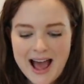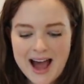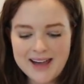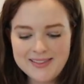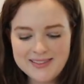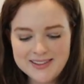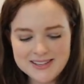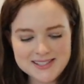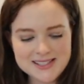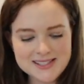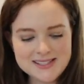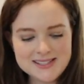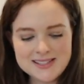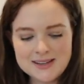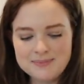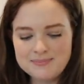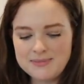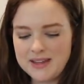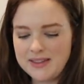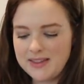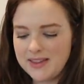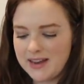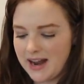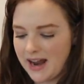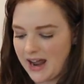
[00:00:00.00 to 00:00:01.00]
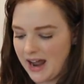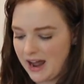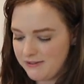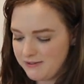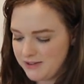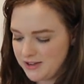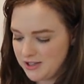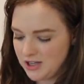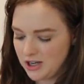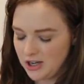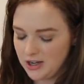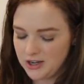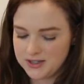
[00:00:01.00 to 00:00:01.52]
this is something that I
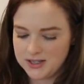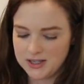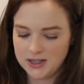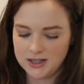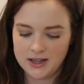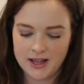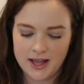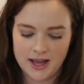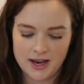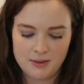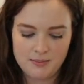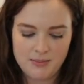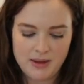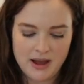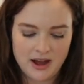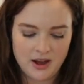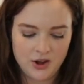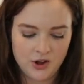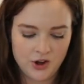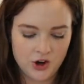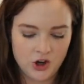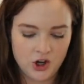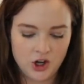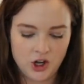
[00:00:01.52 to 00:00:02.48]
haven't talked a lot about